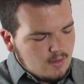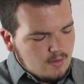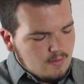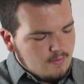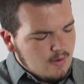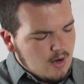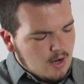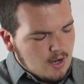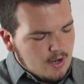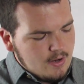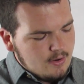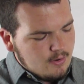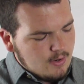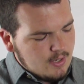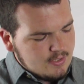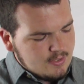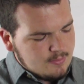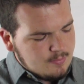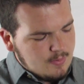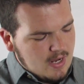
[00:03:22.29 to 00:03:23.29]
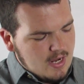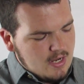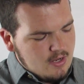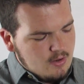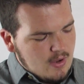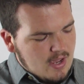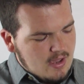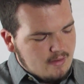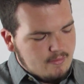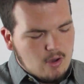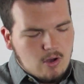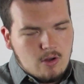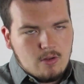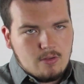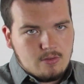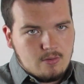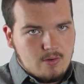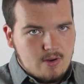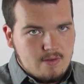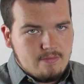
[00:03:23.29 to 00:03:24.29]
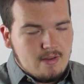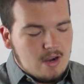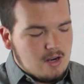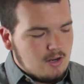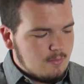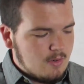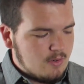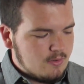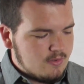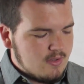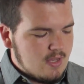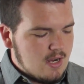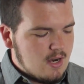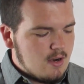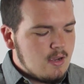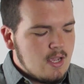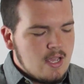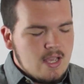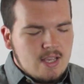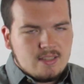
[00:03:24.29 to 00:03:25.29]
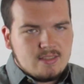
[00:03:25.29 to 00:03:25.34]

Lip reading: very crisp, and you have all three fire modes there,